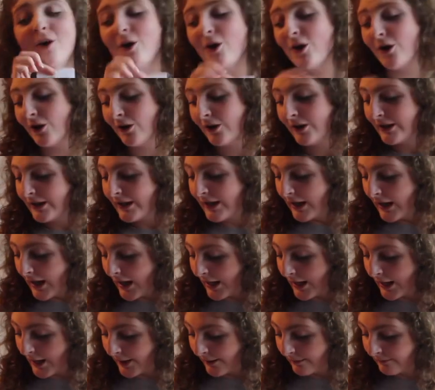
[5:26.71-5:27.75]
all
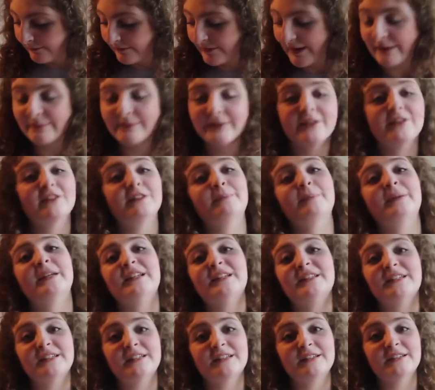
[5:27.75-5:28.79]
um, five of those
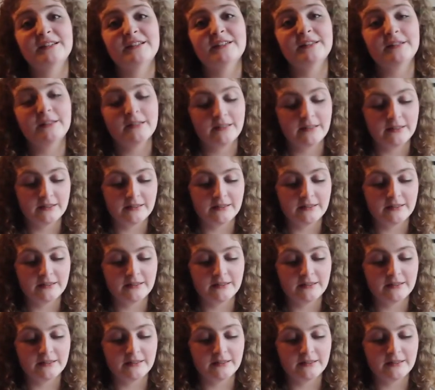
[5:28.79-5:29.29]
pieces